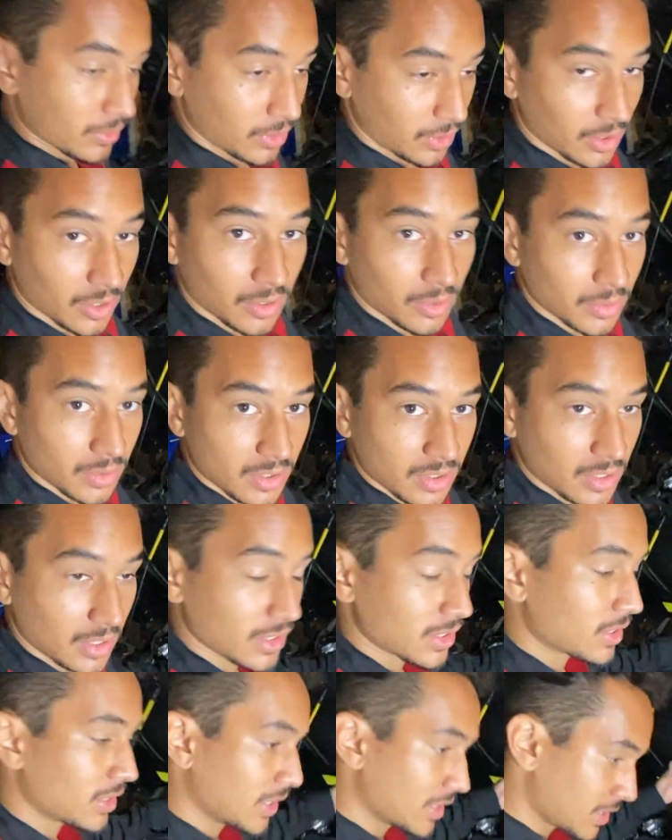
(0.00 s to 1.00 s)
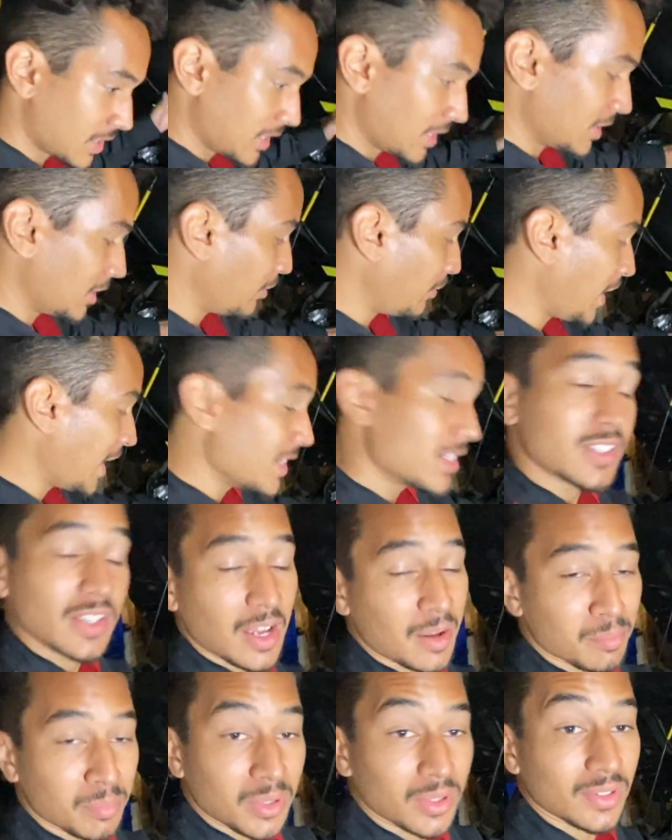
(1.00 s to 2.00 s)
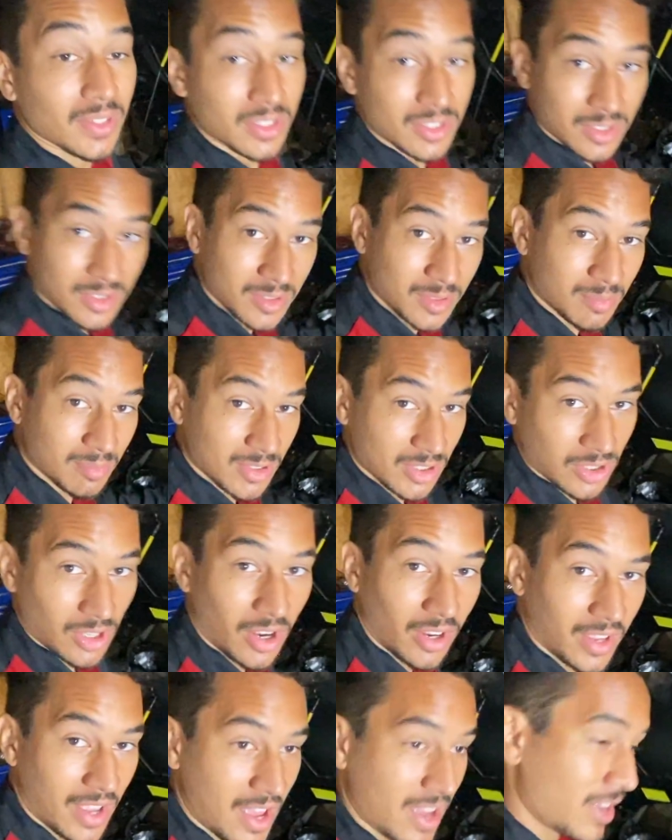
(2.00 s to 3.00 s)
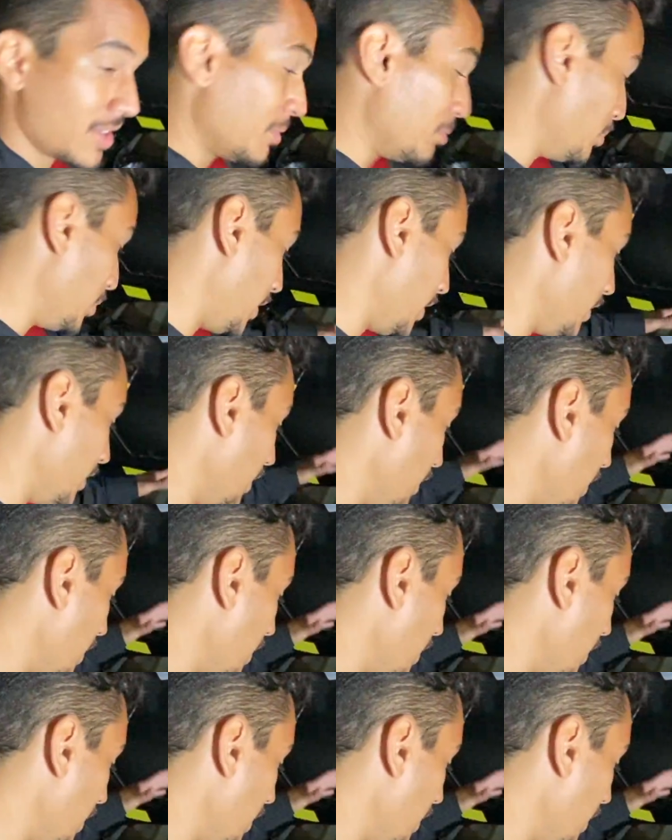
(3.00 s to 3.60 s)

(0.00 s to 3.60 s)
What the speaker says: The head's not built. It's stock head, but